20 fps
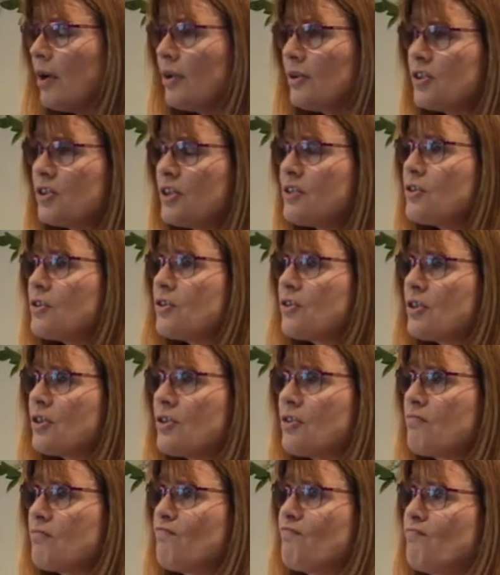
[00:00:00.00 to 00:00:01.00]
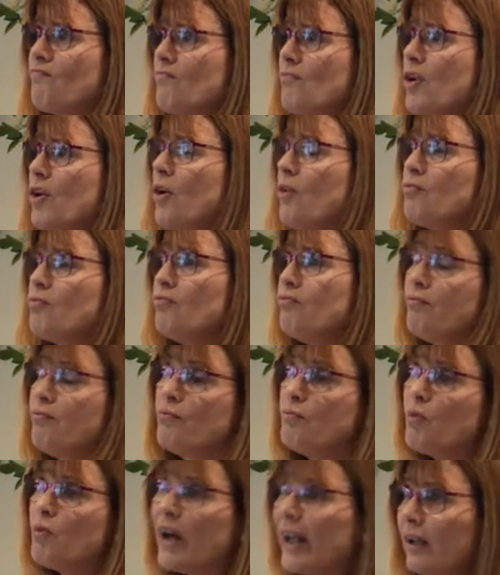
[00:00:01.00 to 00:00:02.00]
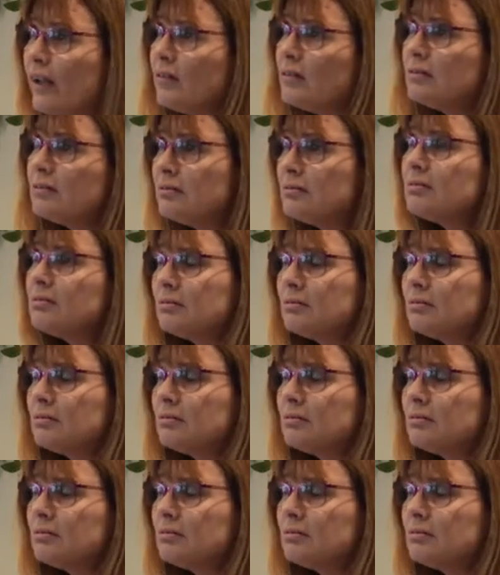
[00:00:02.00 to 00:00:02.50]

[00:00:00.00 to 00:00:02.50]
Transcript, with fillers: just, just her real,